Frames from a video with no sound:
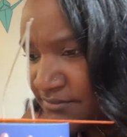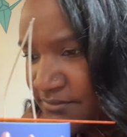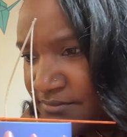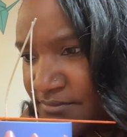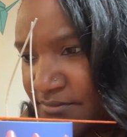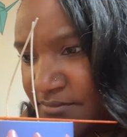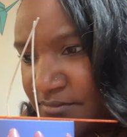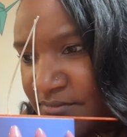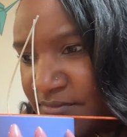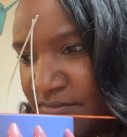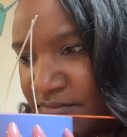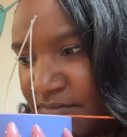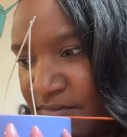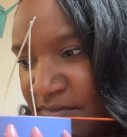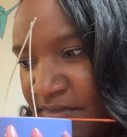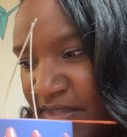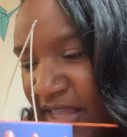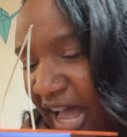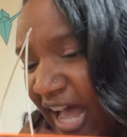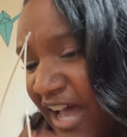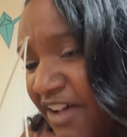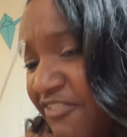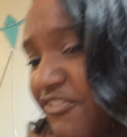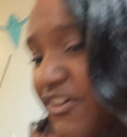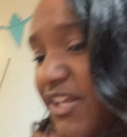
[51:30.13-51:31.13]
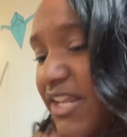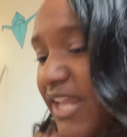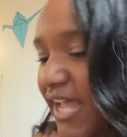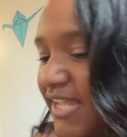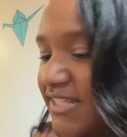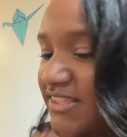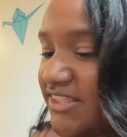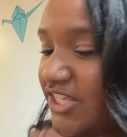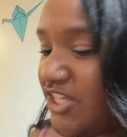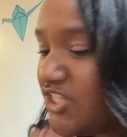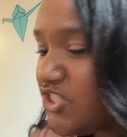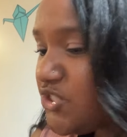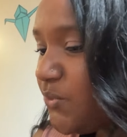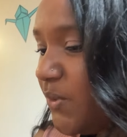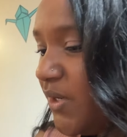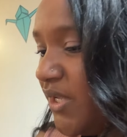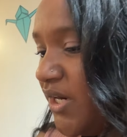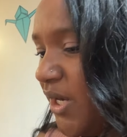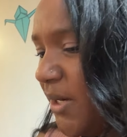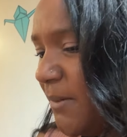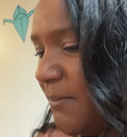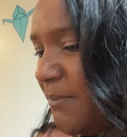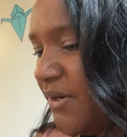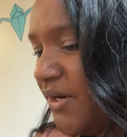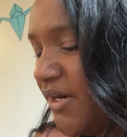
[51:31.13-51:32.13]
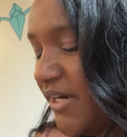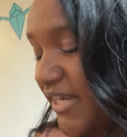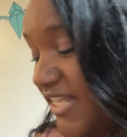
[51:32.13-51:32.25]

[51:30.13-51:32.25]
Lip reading: I feel like this one will burn.